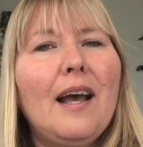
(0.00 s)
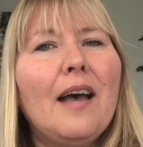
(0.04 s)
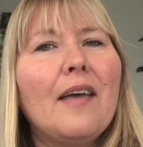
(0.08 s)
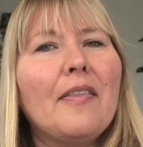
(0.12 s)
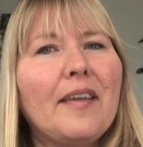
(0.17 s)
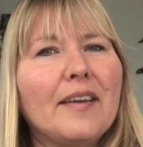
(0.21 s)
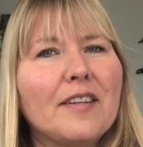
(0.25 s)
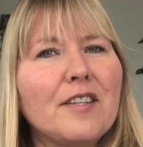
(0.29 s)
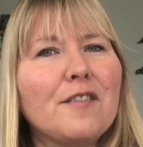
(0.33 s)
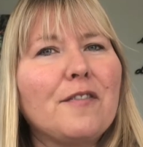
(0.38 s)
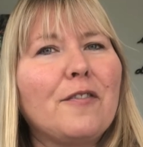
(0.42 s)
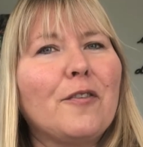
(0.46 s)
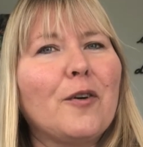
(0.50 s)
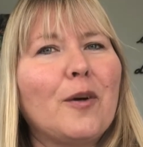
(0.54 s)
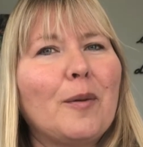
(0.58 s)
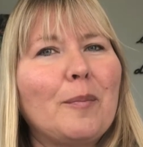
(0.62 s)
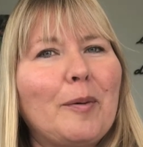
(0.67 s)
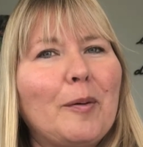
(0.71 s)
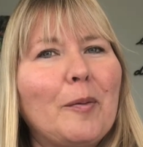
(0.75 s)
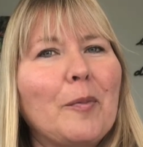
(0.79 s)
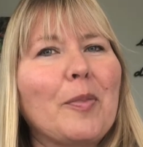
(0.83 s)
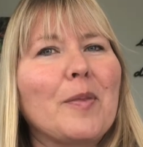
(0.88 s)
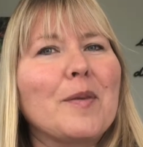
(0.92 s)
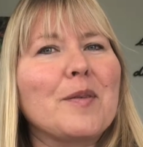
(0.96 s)
that's for
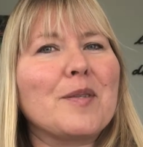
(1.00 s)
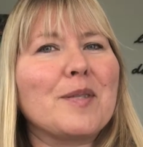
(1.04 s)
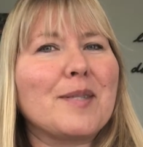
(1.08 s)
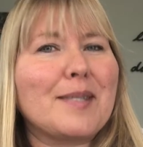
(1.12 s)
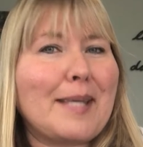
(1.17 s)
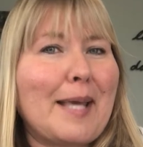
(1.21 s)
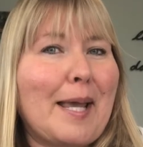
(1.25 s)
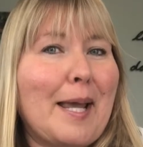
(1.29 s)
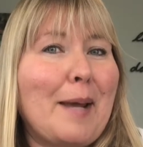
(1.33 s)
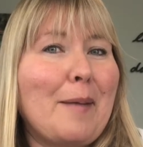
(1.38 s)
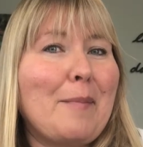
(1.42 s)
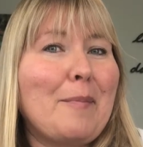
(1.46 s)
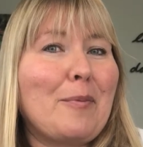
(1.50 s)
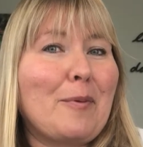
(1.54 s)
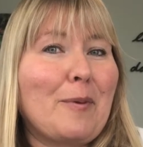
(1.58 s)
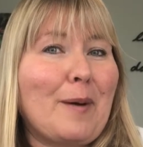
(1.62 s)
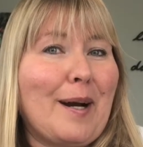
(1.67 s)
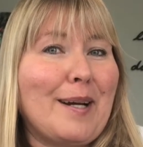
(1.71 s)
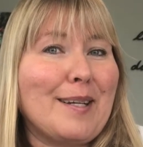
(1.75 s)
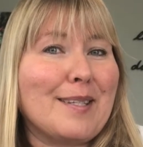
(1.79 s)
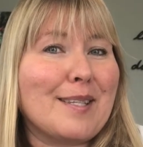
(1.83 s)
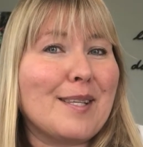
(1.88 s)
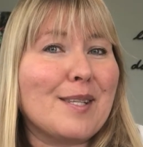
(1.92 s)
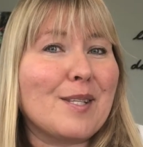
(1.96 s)
about the same
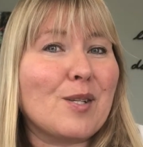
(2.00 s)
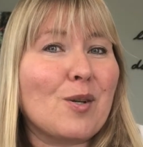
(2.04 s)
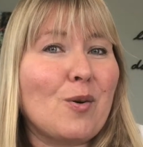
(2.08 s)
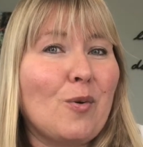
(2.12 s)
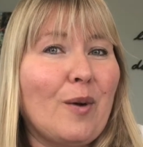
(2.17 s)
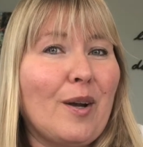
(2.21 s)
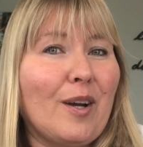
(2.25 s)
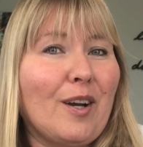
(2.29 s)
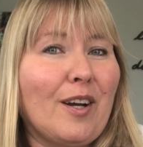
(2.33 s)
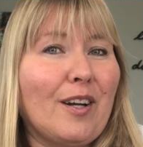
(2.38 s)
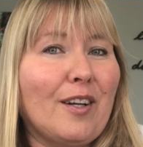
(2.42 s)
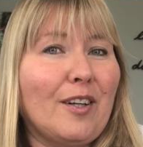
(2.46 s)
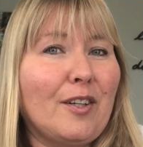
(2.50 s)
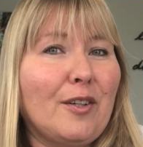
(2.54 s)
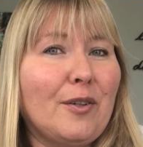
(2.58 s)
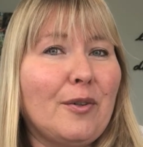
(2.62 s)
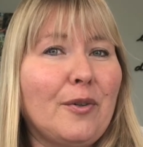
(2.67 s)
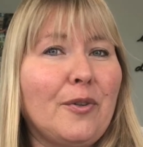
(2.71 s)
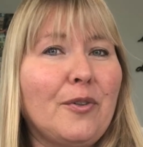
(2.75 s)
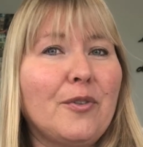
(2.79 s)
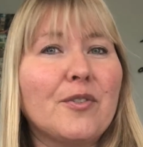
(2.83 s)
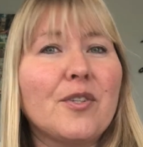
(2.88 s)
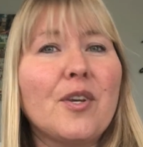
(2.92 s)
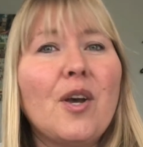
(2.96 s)
price as going on a
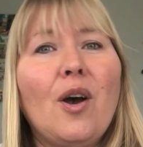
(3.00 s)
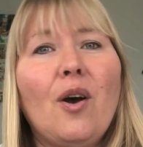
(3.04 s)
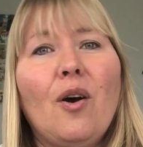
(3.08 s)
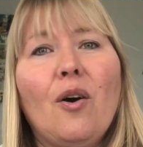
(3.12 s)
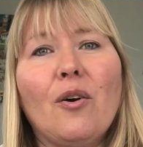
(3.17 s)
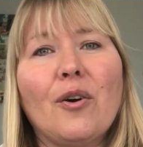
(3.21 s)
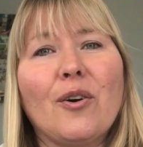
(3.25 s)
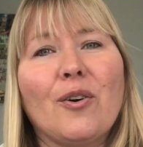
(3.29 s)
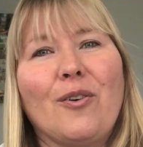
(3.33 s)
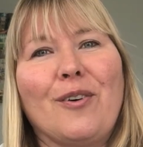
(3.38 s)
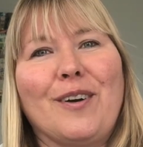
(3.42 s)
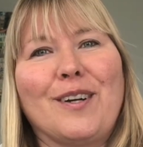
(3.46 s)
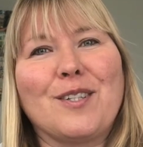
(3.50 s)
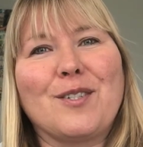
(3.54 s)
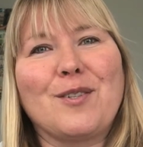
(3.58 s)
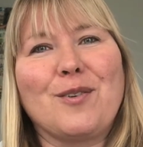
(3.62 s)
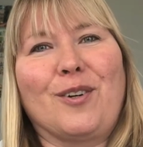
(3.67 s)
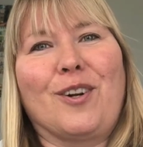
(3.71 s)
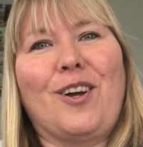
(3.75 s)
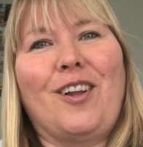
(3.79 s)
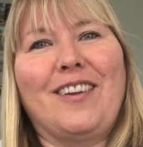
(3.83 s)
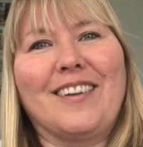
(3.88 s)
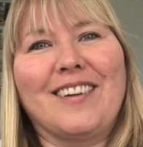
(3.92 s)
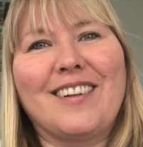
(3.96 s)
cruise or going to
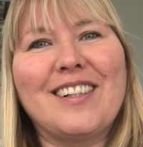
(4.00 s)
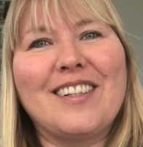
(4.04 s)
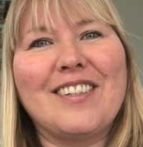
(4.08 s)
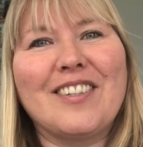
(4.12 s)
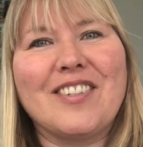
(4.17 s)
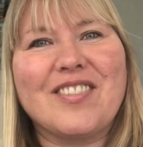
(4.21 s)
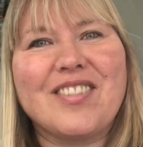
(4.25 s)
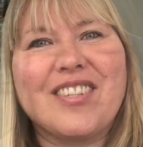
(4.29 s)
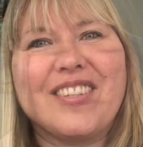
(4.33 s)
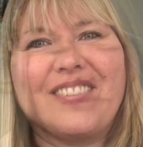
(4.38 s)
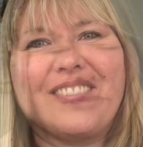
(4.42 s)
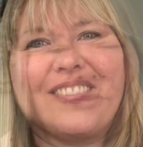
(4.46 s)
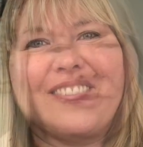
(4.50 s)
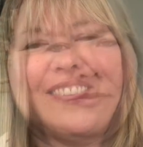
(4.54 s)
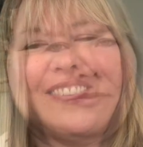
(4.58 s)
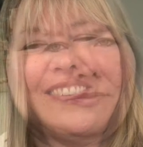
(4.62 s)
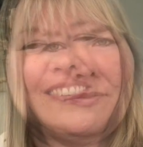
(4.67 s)
an all-inclusive.